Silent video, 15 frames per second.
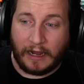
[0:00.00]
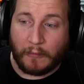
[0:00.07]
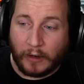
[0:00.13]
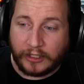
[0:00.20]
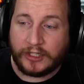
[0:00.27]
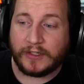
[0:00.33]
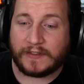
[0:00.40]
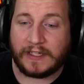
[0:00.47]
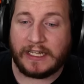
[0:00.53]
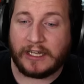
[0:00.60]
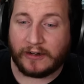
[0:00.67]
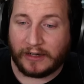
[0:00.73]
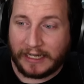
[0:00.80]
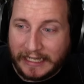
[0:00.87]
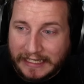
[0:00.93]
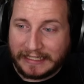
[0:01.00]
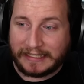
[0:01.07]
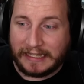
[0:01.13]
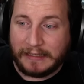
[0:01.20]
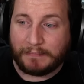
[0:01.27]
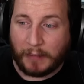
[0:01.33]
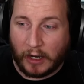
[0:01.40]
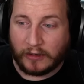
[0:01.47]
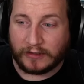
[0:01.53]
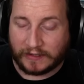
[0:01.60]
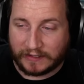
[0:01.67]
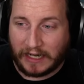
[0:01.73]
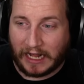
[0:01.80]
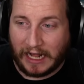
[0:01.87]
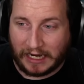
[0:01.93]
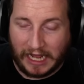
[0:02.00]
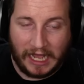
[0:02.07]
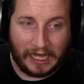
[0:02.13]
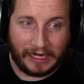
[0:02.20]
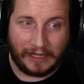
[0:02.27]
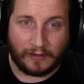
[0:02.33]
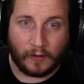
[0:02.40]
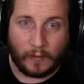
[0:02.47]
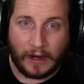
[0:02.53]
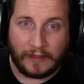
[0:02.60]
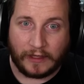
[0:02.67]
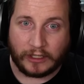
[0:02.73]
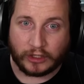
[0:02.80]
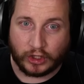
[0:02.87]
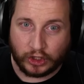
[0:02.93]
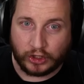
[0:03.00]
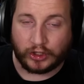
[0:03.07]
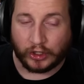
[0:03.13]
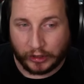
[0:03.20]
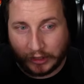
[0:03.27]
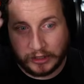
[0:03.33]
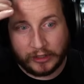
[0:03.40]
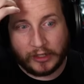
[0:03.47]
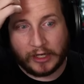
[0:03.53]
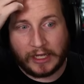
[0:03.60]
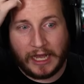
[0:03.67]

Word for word: Now, what you see here is the bone stock hot end the way that it should look.